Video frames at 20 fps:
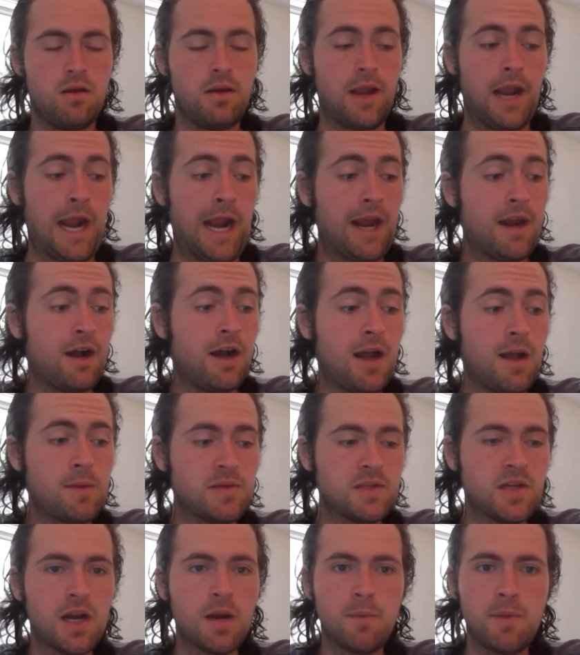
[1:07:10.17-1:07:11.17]
Anaheim's
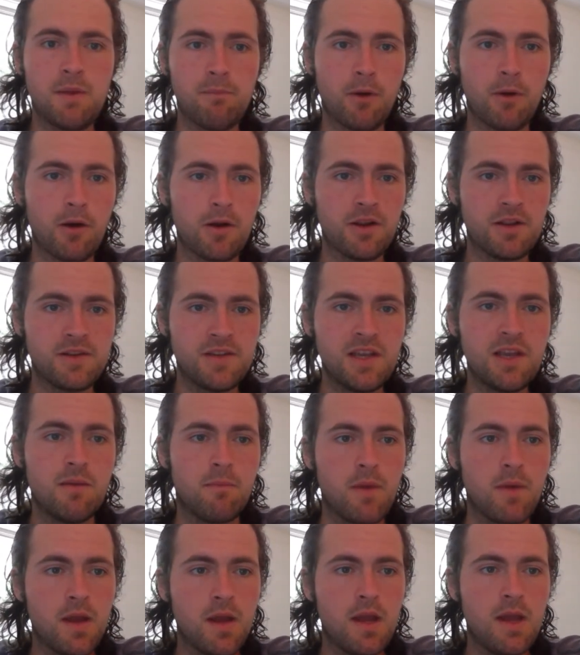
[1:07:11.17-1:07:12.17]
not a big market team.
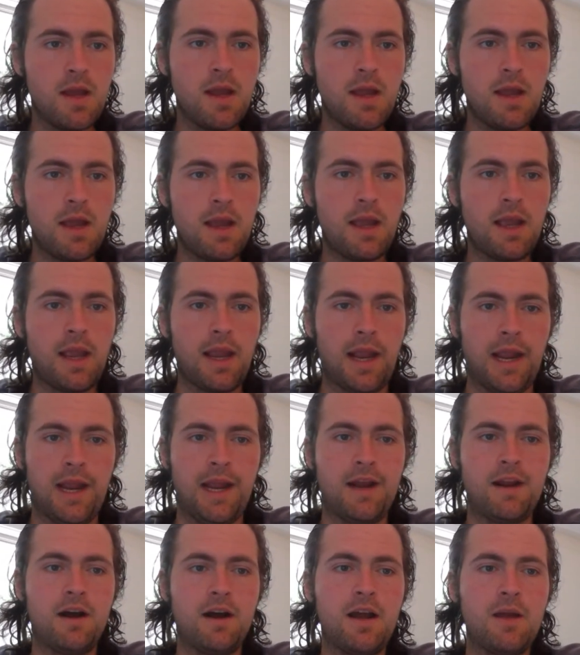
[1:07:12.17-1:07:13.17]

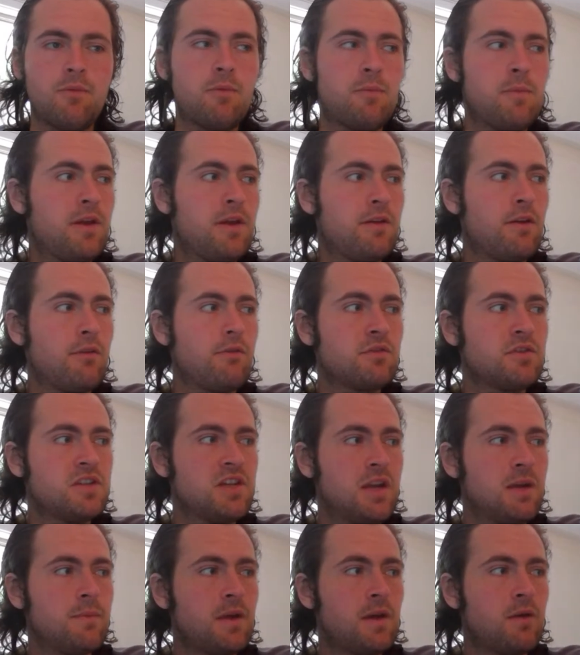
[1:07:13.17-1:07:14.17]
Anaheim would be another
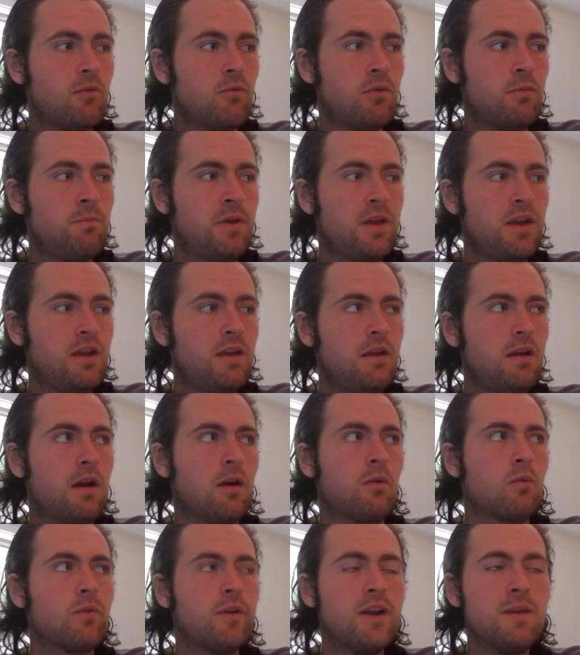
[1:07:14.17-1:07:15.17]
team that would be a
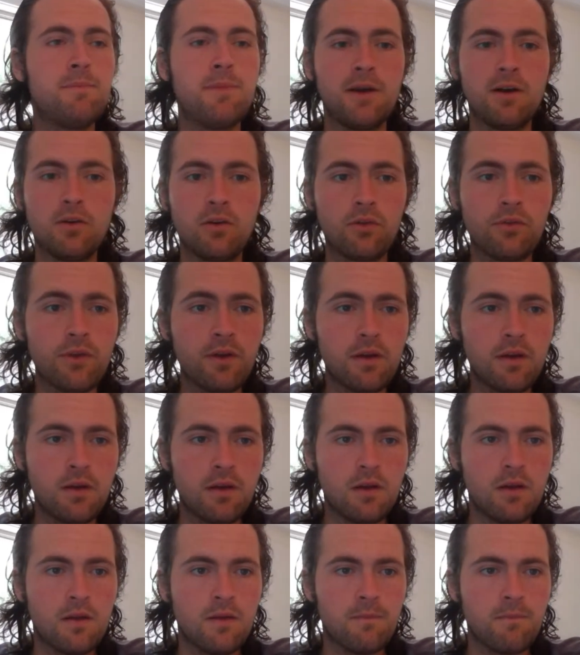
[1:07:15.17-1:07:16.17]
rebuild,
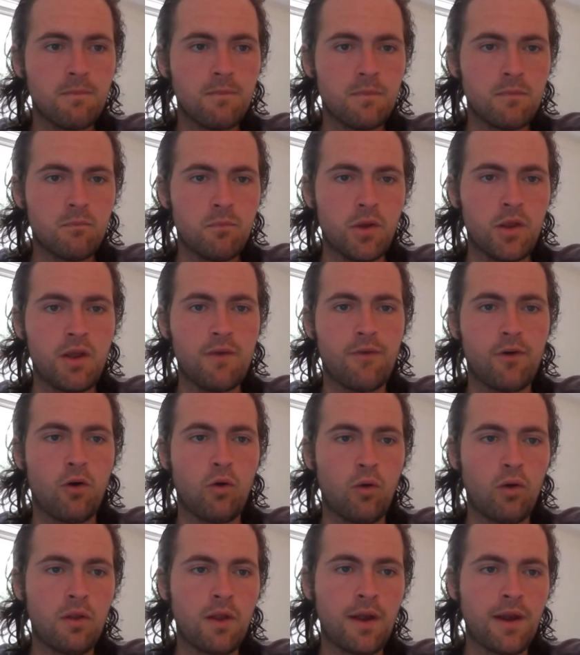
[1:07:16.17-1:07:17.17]
but you have a
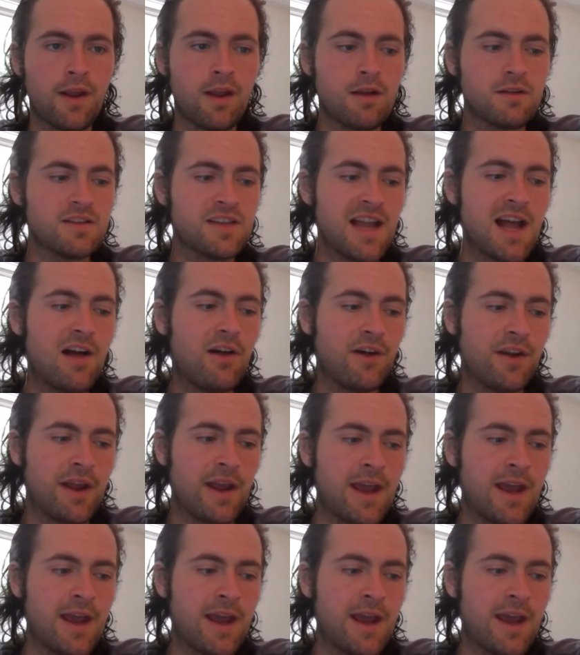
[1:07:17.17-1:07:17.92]
whole lot of young talent.